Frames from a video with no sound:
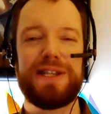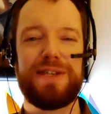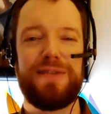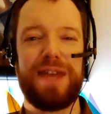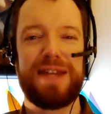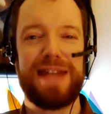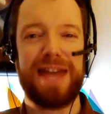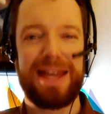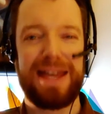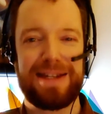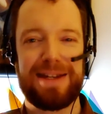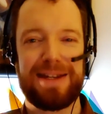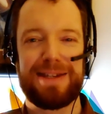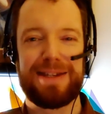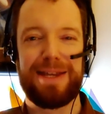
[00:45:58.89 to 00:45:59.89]
a
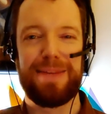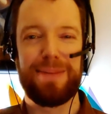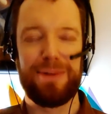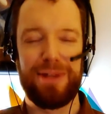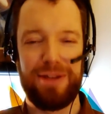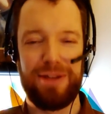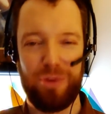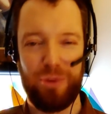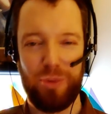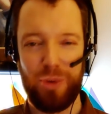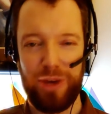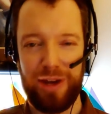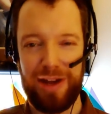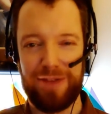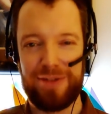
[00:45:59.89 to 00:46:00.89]
fantastic example of a
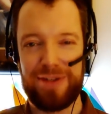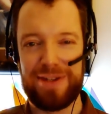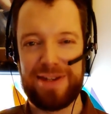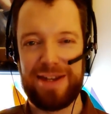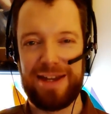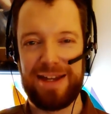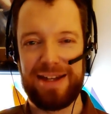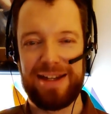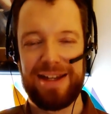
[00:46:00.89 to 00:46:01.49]
one-off design.